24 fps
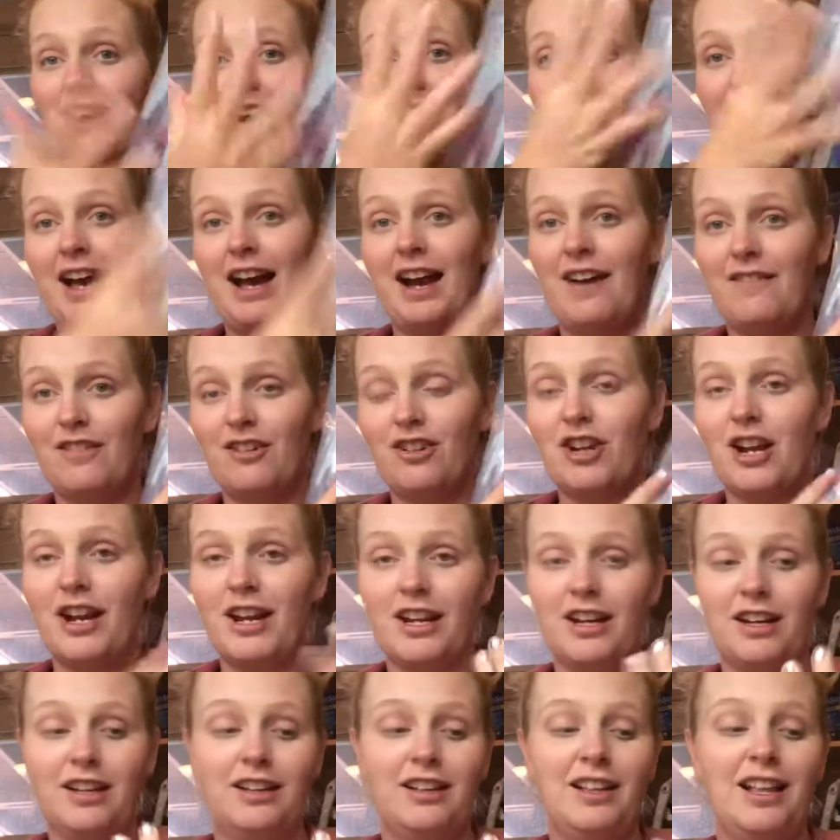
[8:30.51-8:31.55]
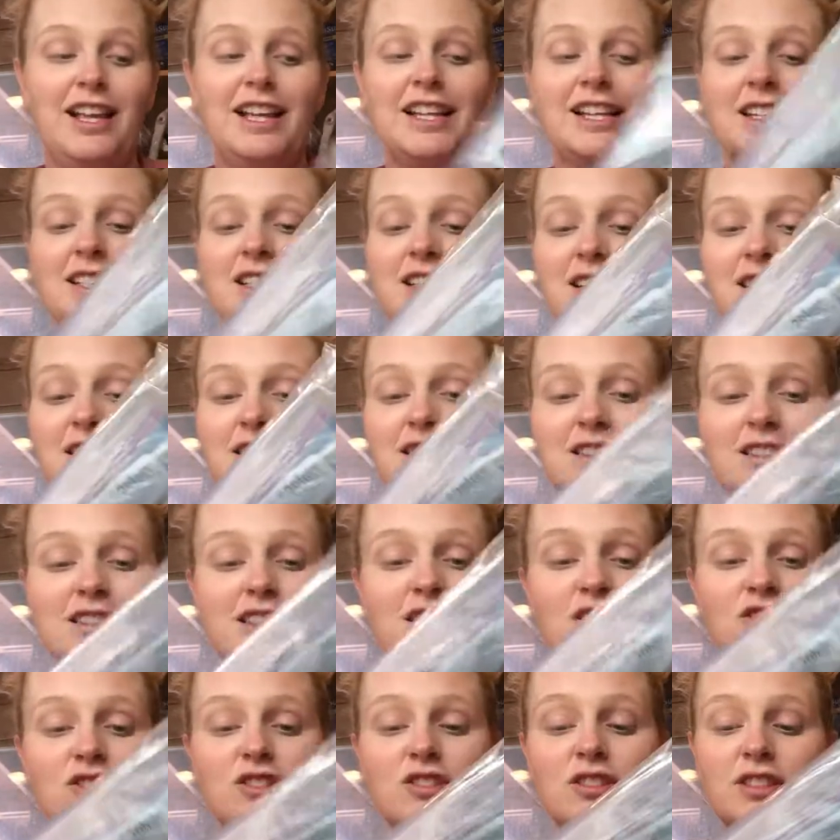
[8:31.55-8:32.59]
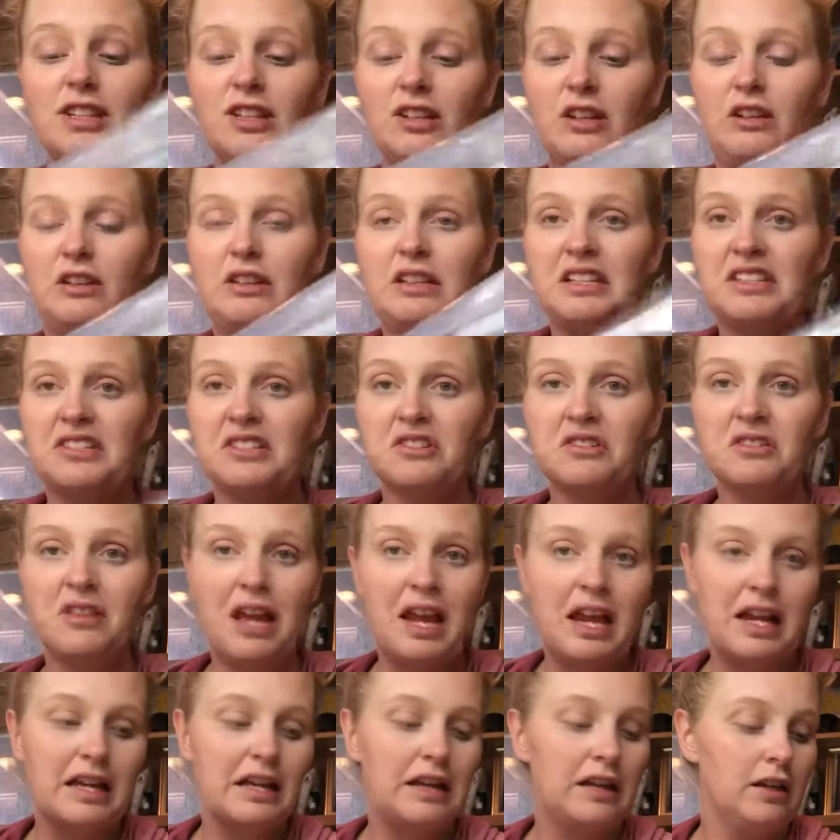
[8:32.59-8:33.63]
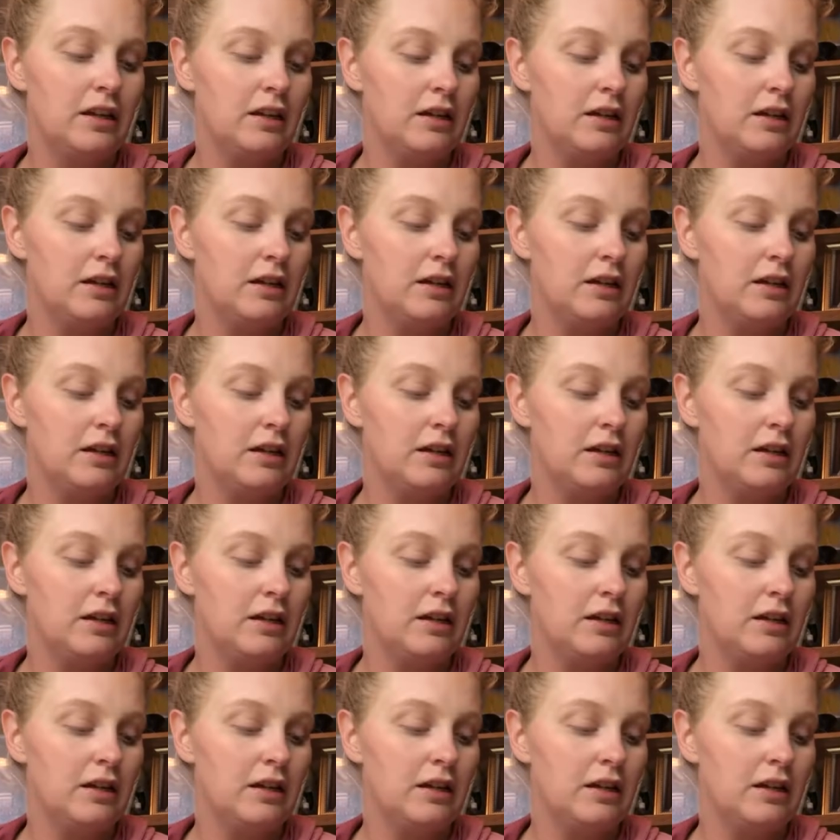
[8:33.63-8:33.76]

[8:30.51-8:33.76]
I have it right here because these these are little these are like